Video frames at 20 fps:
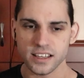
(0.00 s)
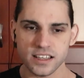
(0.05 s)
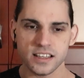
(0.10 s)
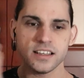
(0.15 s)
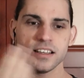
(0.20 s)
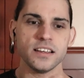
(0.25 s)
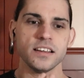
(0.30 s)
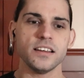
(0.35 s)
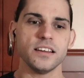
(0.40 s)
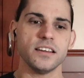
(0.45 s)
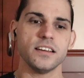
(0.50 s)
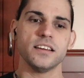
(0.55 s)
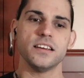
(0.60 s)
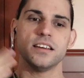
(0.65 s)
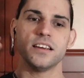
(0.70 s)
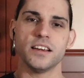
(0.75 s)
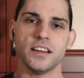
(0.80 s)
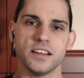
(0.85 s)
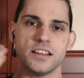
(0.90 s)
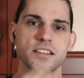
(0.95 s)
he
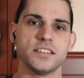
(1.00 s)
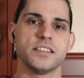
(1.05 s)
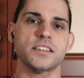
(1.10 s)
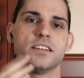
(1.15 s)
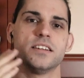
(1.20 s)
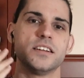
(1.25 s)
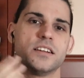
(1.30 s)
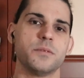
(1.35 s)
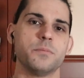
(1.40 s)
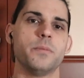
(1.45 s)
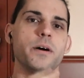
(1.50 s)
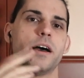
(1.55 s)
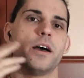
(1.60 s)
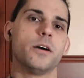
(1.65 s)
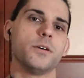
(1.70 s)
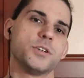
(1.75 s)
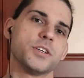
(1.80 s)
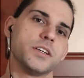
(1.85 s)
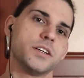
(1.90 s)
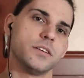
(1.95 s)
is her
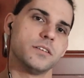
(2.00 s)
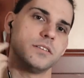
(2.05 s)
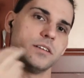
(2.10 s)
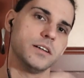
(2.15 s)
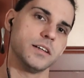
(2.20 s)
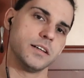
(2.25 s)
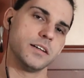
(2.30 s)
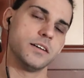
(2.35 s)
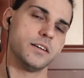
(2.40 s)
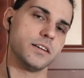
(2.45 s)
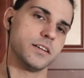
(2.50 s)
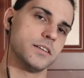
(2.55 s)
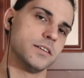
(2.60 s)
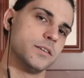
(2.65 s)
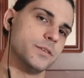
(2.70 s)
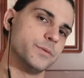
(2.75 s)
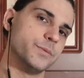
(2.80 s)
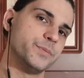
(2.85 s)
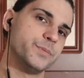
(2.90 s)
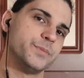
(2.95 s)
biological uncle.